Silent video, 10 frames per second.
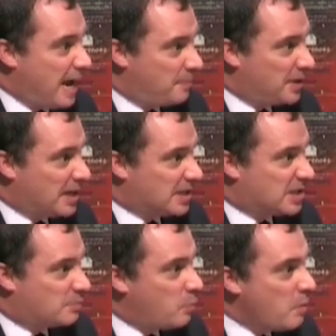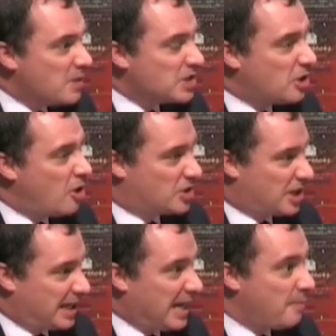happening is when we start
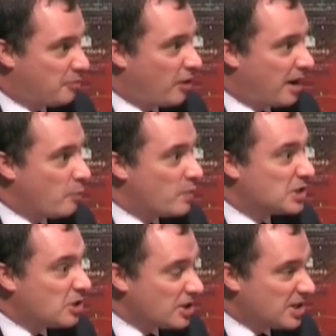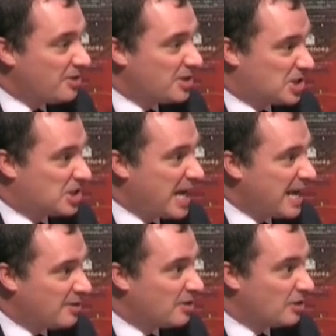to collaborate, we start to
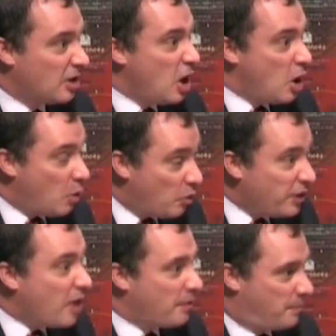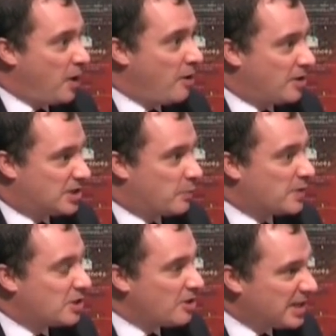understand the other party.
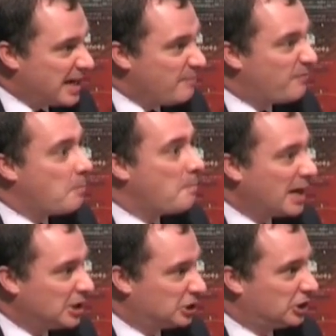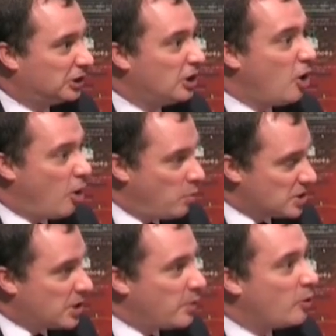We start to get information on
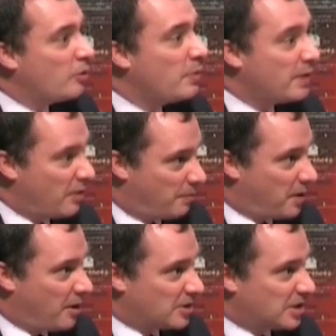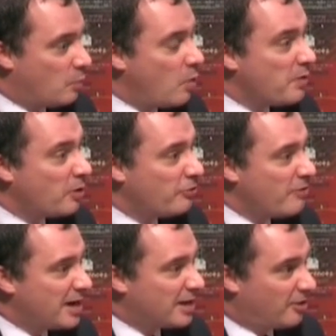what's going on in the other party. And what we've got to
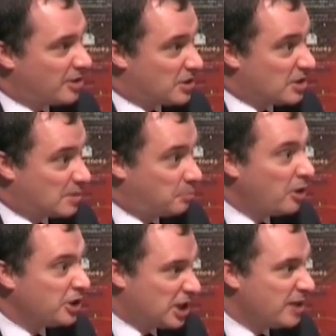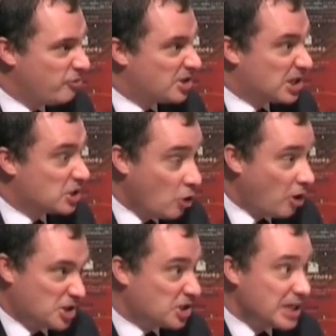recognise that supply chain risk is
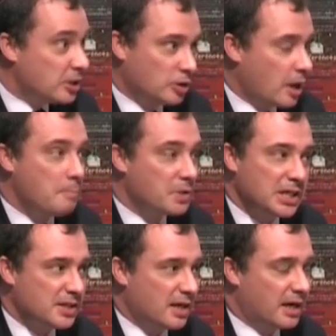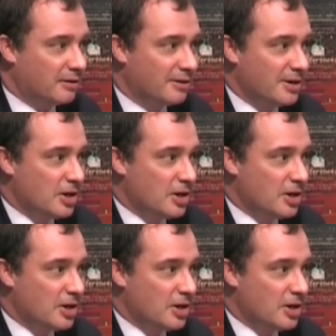not a single company thing.